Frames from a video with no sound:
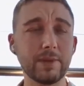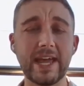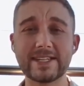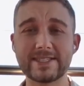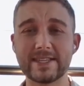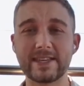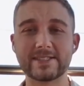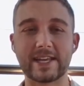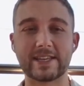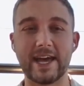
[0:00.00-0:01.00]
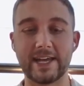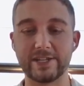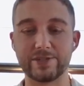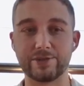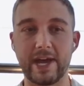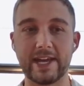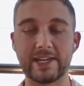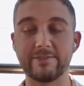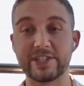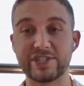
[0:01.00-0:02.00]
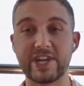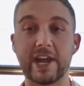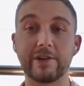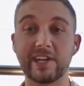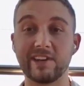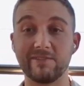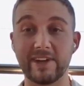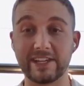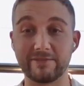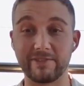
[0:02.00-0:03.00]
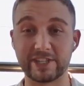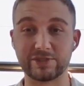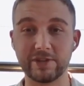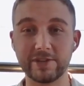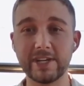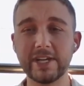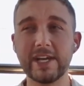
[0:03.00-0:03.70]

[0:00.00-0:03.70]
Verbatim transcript: plants and things like that into a vegetarian and vegan restaurant.